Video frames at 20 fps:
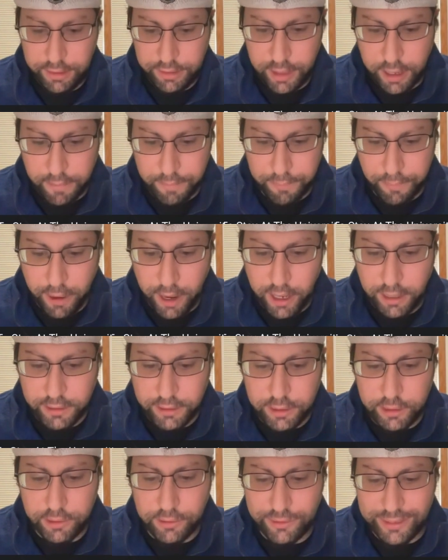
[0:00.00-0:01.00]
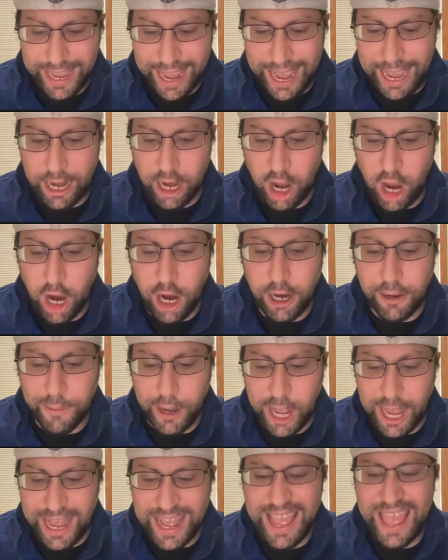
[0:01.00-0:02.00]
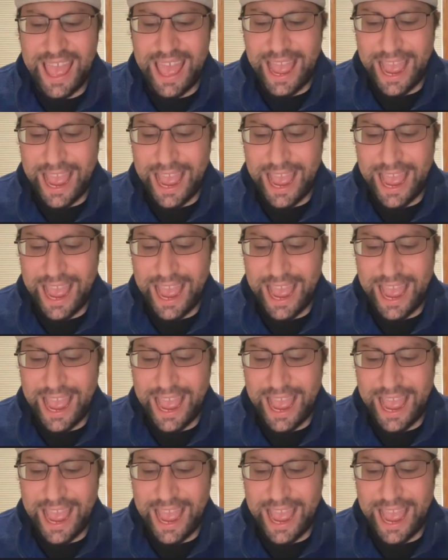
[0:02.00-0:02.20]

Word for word: The Broncos had Harbaugh